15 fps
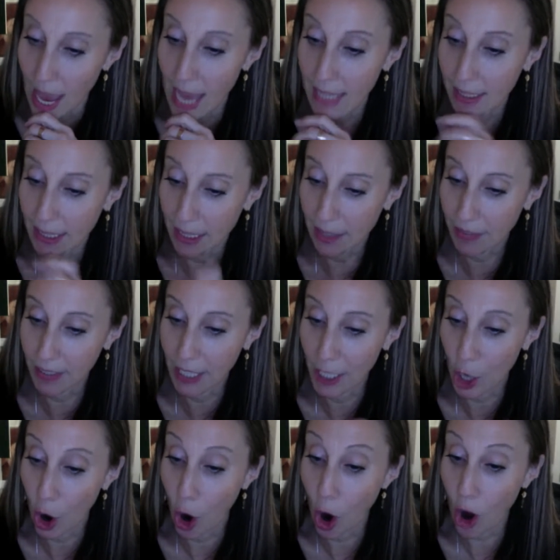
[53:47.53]
And even a
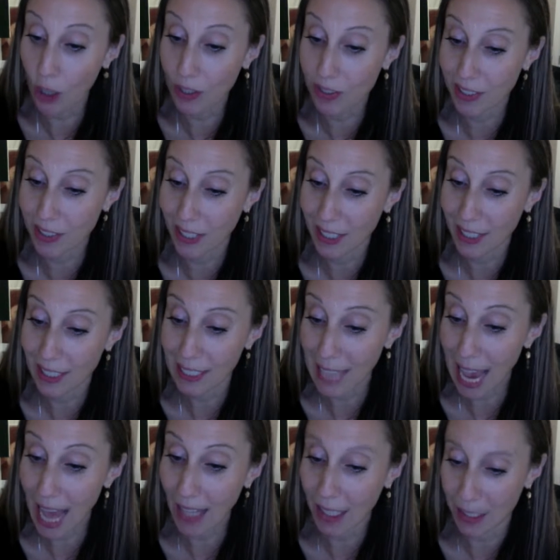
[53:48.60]
hawk's
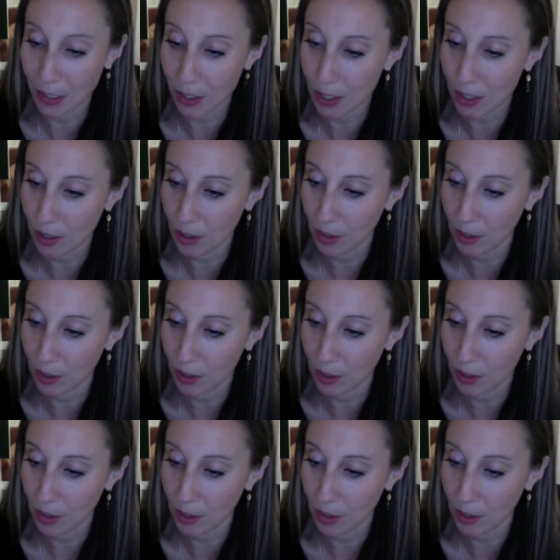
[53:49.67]
talons